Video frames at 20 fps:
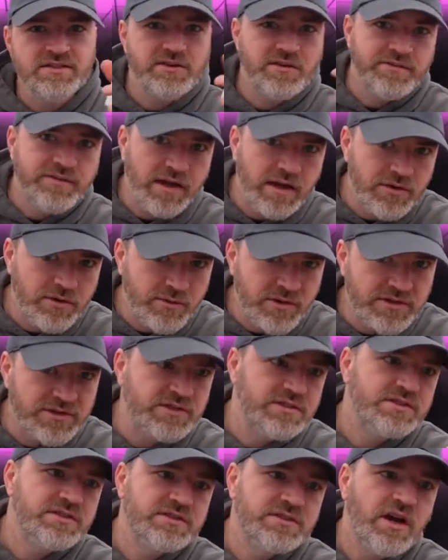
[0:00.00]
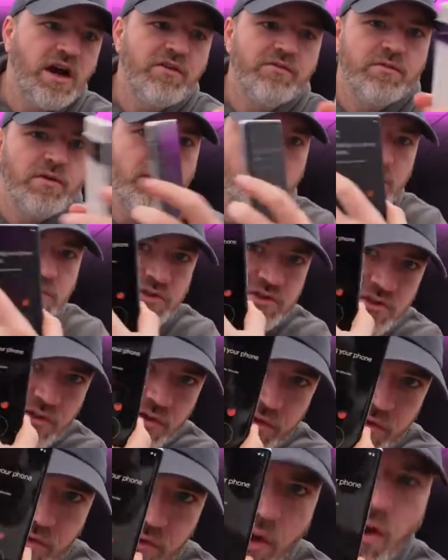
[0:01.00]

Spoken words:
or evaluation of the software. I'm going to show you the